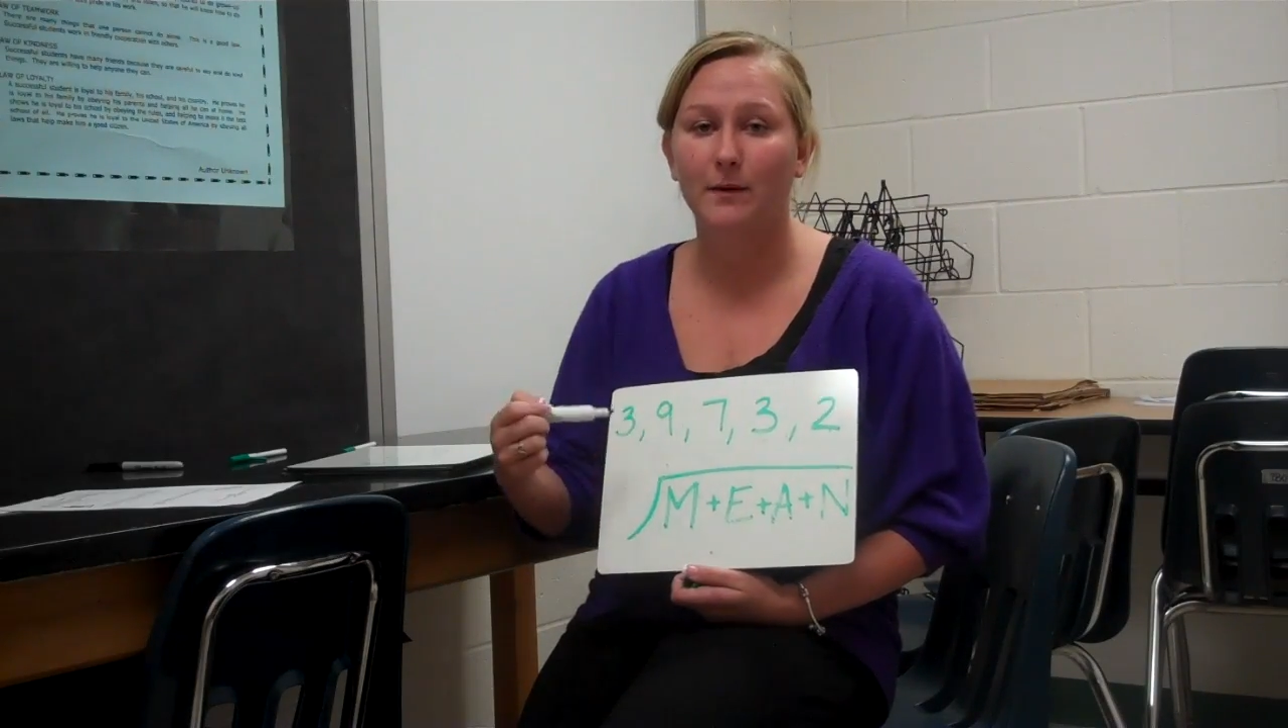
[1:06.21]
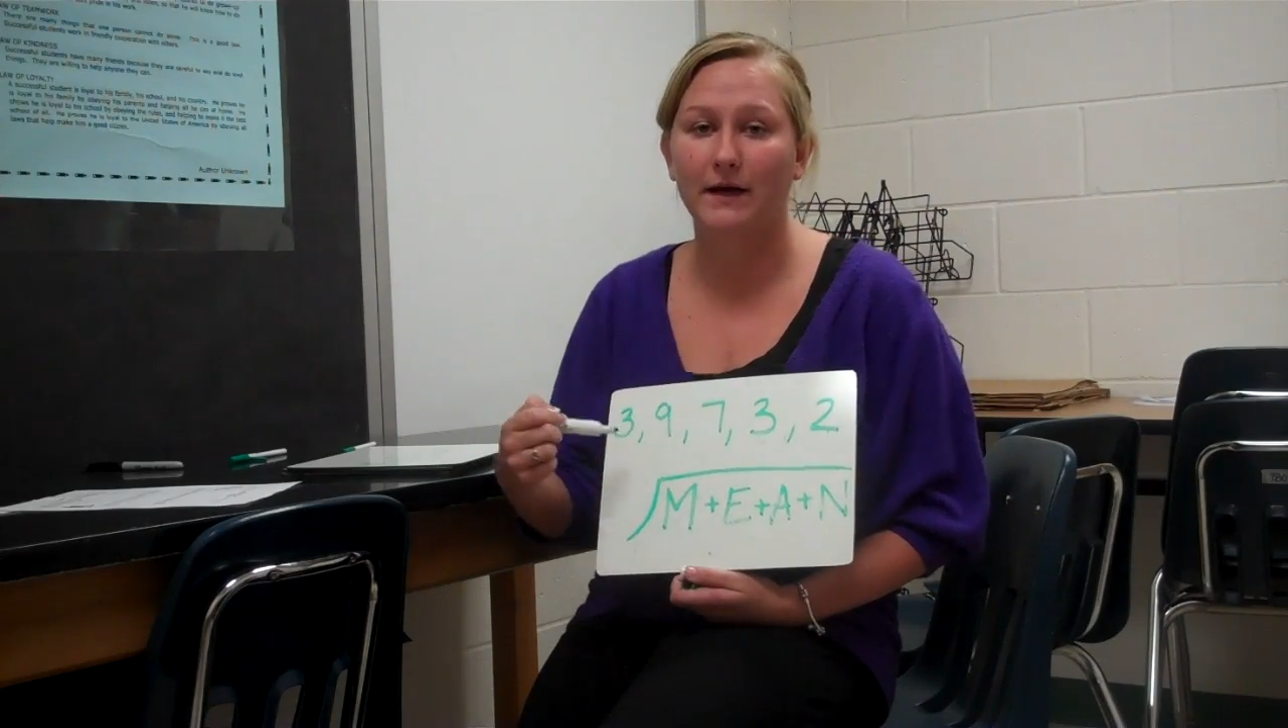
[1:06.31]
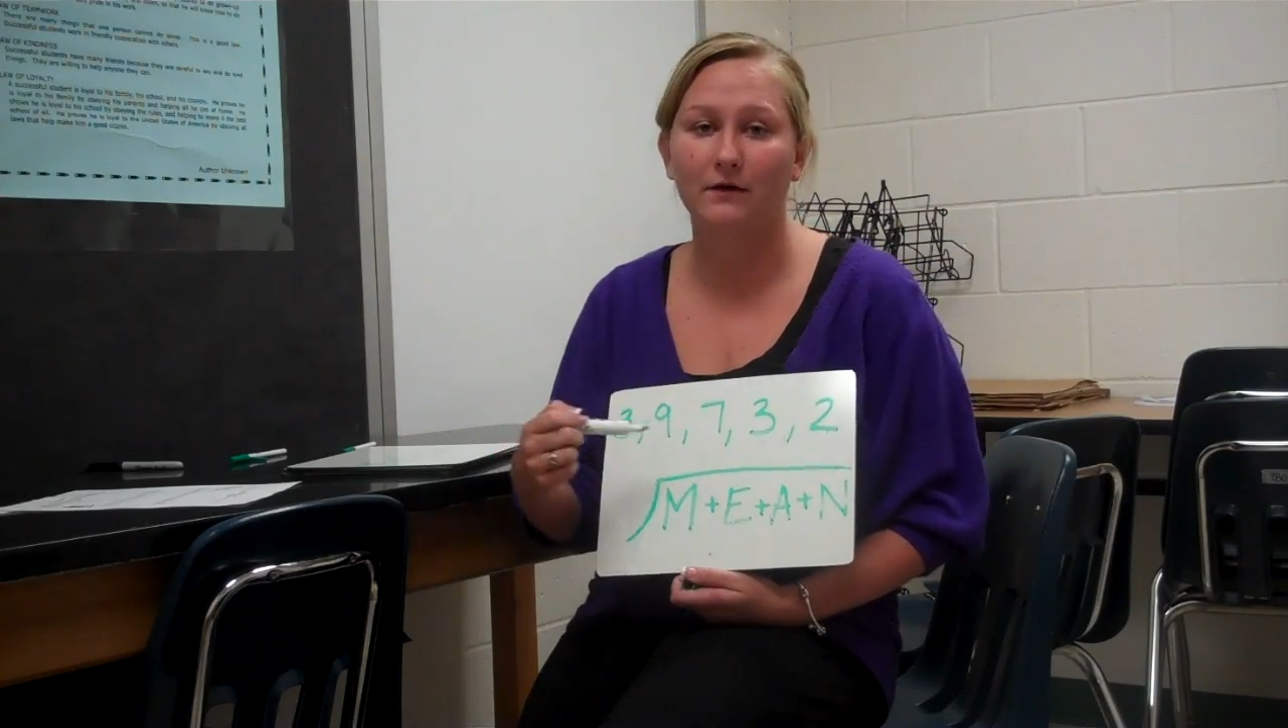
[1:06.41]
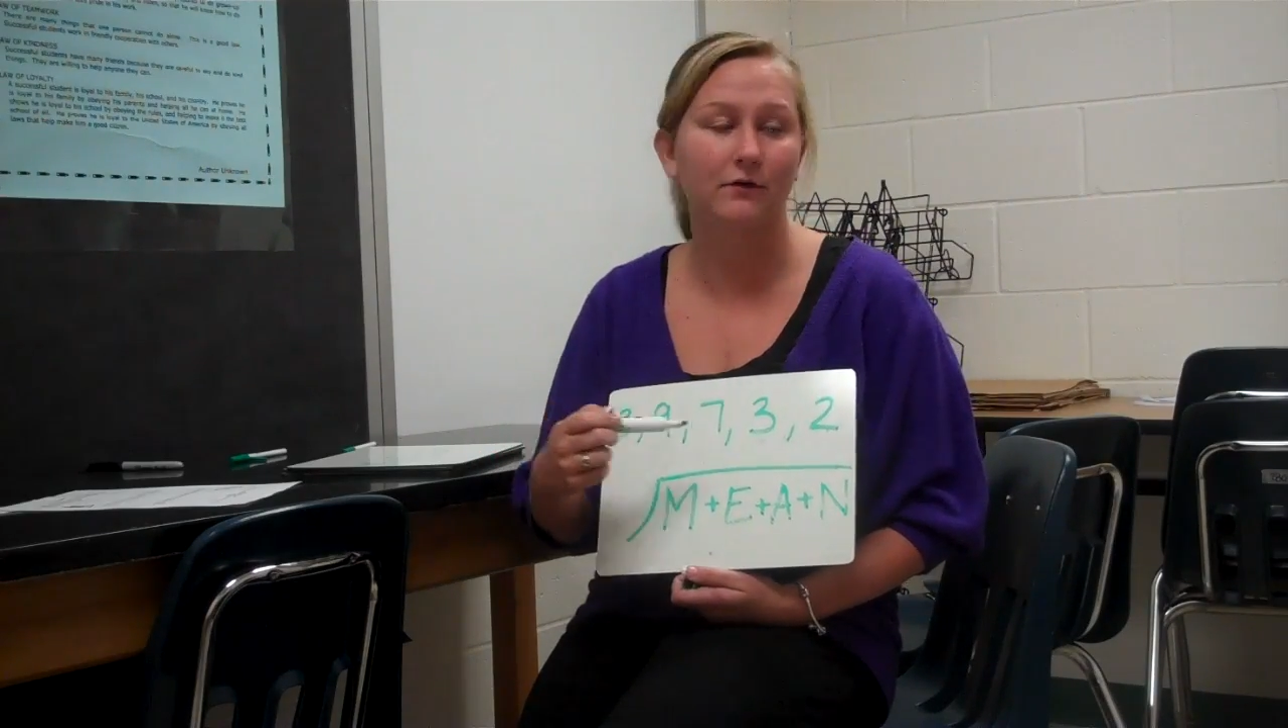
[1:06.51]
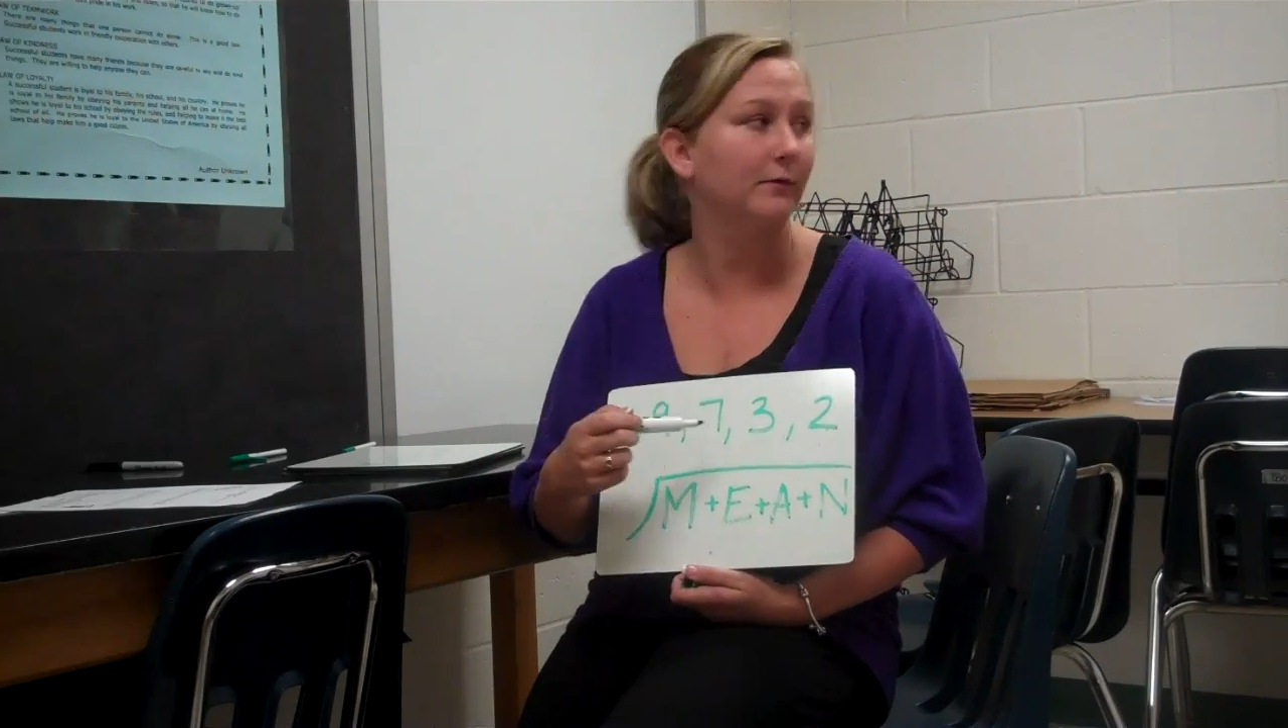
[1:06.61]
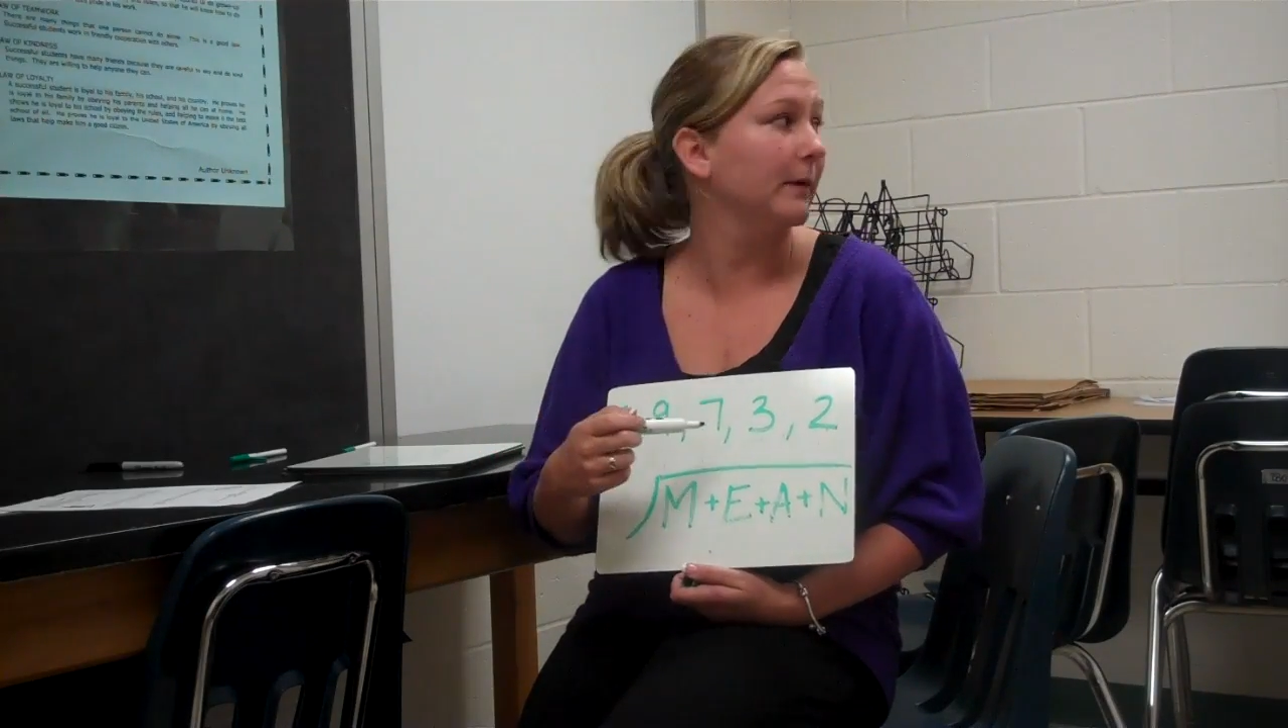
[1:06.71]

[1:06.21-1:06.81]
by however